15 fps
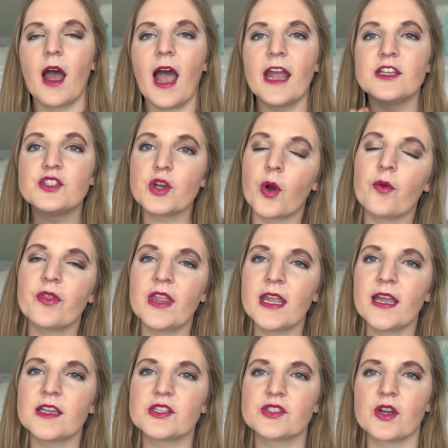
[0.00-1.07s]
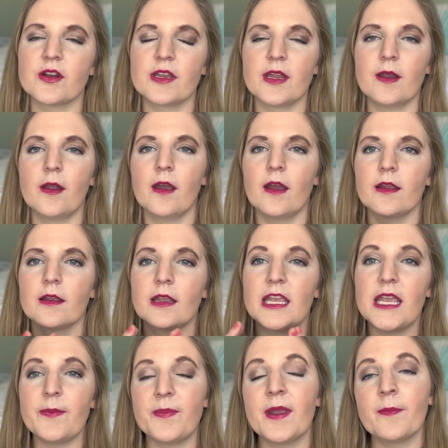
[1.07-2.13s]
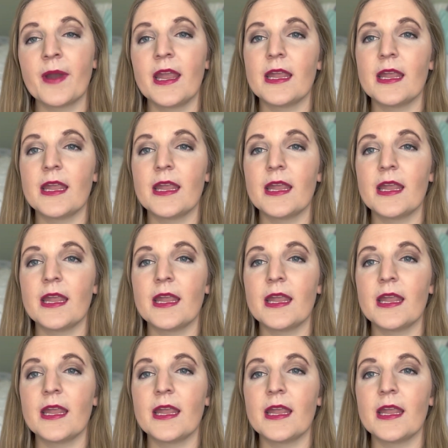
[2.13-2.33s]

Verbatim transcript: I don't think I started keeping my